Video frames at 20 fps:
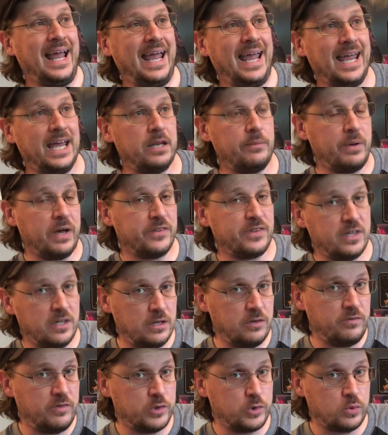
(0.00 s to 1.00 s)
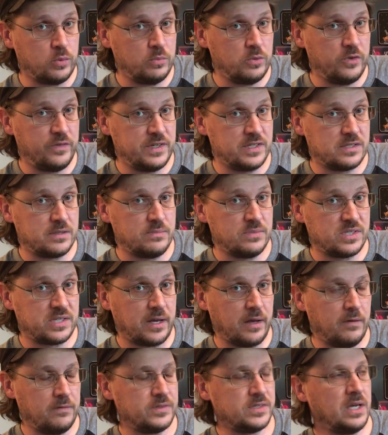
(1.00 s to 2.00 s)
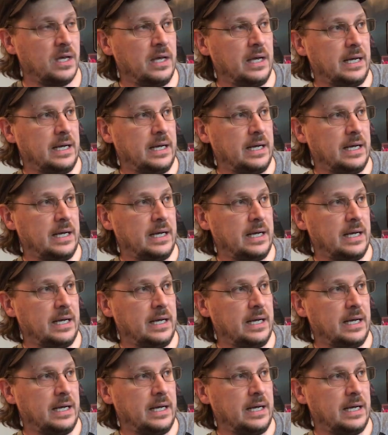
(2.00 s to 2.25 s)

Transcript: and about the individual movies themselves.